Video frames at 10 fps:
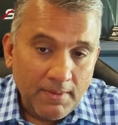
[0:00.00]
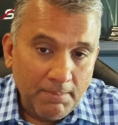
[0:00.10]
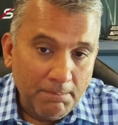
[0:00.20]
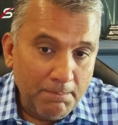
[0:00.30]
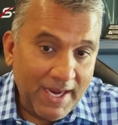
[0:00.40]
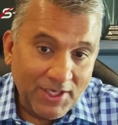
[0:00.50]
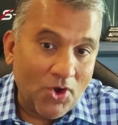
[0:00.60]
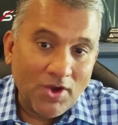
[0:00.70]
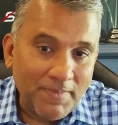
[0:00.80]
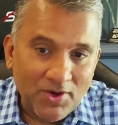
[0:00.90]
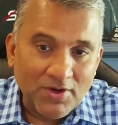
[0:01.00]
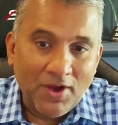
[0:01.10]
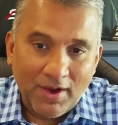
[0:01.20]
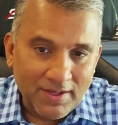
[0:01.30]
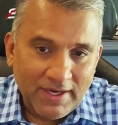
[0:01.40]
may talk about or
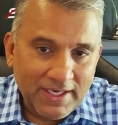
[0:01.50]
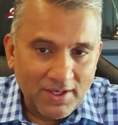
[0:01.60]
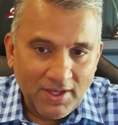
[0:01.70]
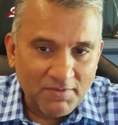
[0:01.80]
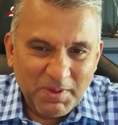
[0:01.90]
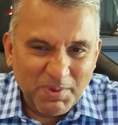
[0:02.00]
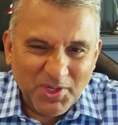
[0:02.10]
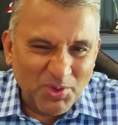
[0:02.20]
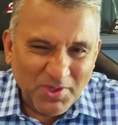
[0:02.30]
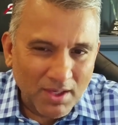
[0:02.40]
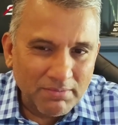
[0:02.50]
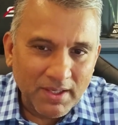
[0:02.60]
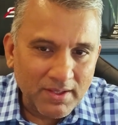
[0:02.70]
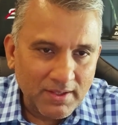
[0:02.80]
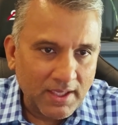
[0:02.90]
not, right? A lot of people don't talk about
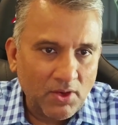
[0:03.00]
that.